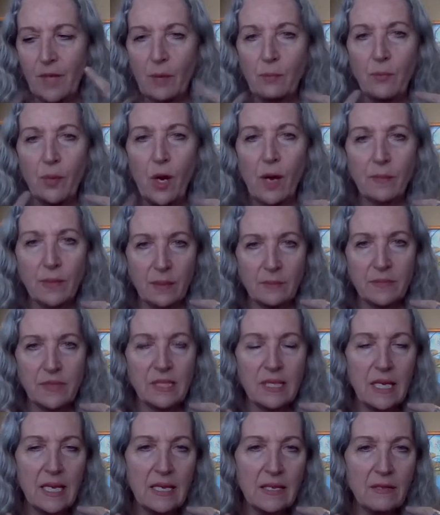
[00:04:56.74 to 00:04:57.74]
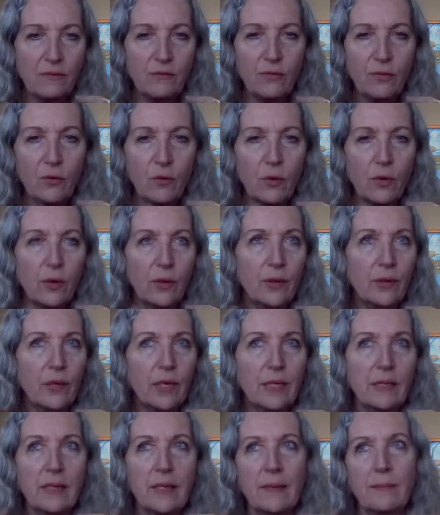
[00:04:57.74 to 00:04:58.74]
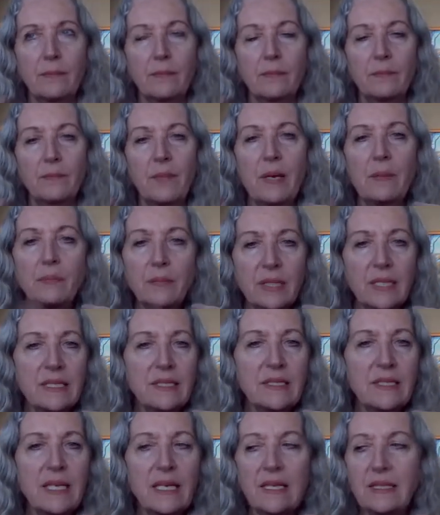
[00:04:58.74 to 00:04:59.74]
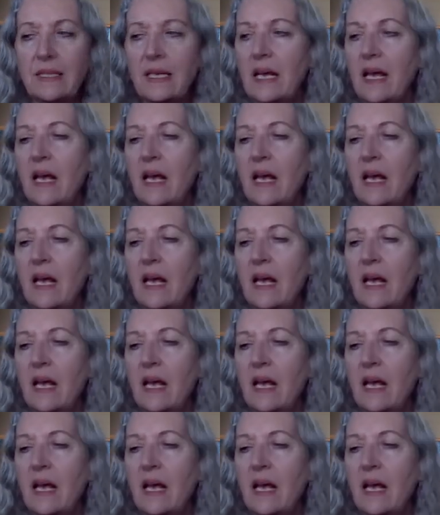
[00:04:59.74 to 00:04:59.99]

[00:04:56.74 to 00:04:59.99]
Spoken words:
problem skin, for pimply skin.